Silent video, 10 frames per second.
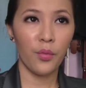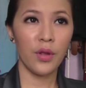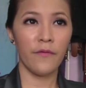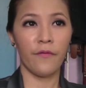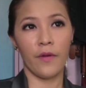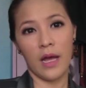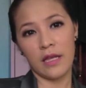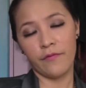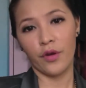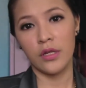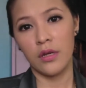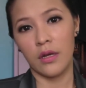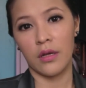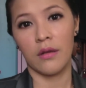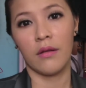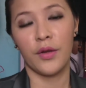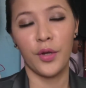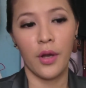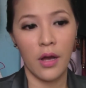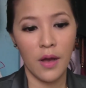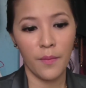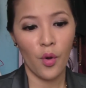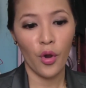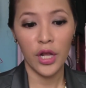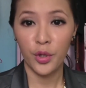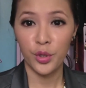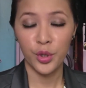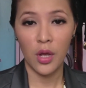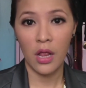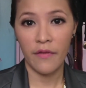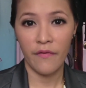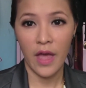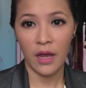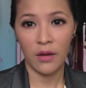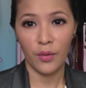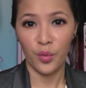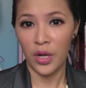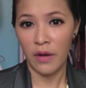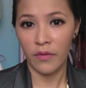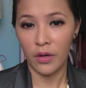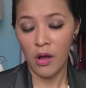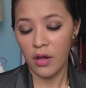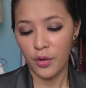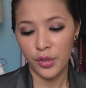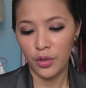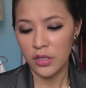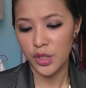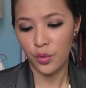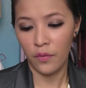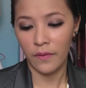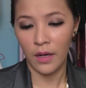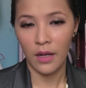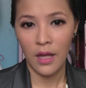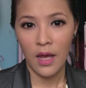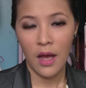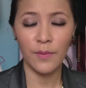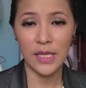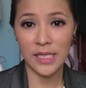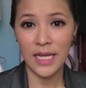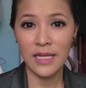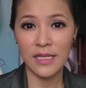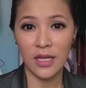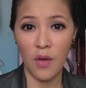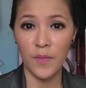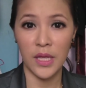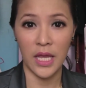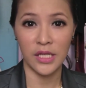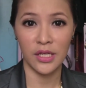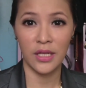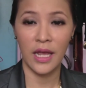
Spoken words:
well, for the oil control effect, whatever, oil control chuba, my skin is combination.